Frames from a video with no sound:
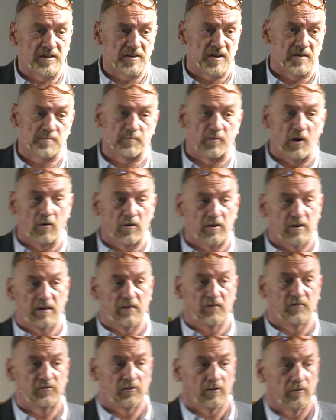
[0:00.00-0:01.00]
gets broken
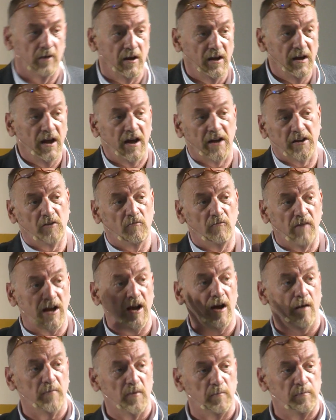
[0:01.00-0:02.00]
into, and you
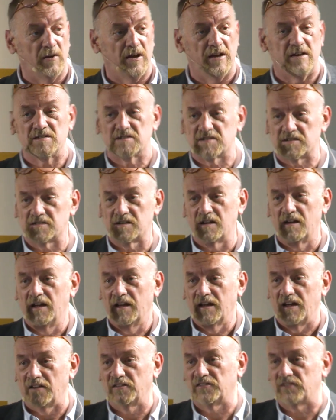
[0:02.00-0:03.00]
ring up the police
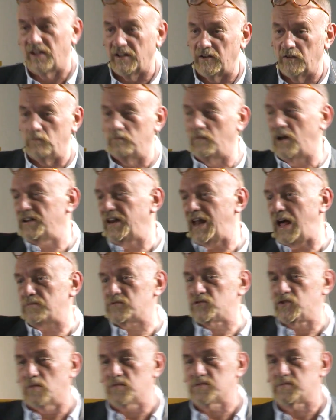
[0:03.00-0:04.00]
and say, my
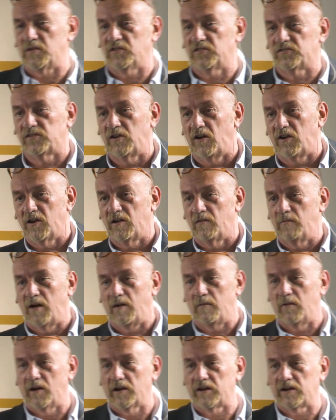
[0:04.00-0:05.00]
laptop's been stolen
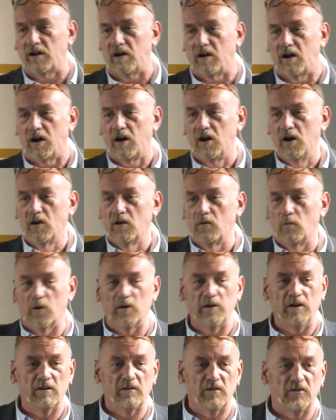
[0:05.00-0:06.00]
about my car. What
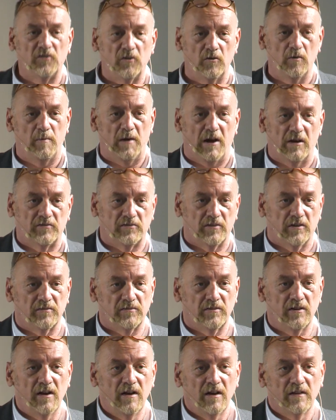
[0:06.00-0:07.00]
are you going to do about
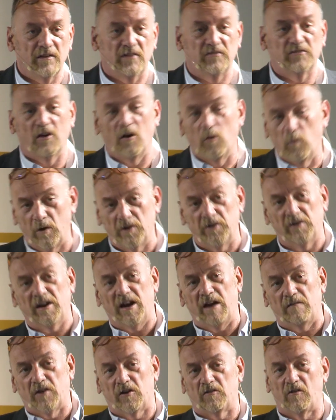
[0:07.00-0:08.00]
it? They say, oh, well, you
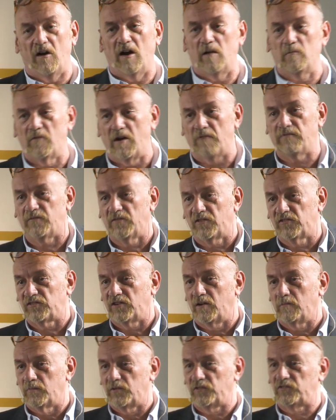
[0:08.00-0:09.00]
can have a crime reference
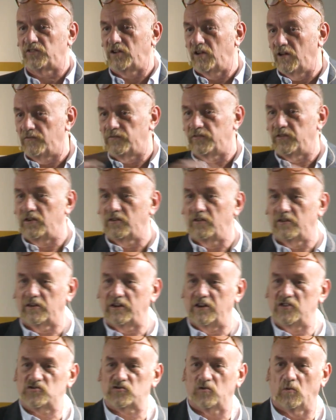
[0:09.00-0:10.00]
number, sir, for your
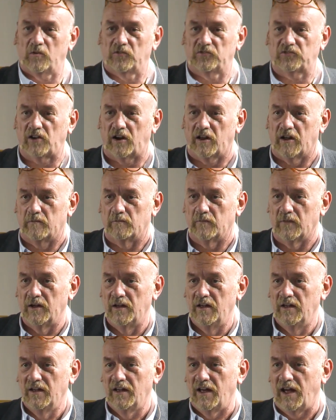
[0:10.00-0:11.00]
insurance claim,
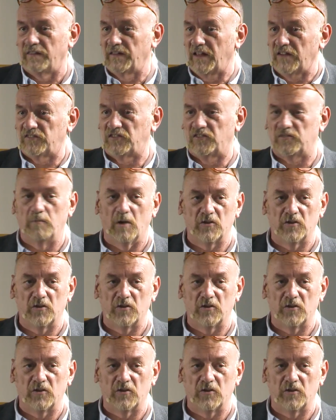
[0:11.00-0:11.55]
and that's as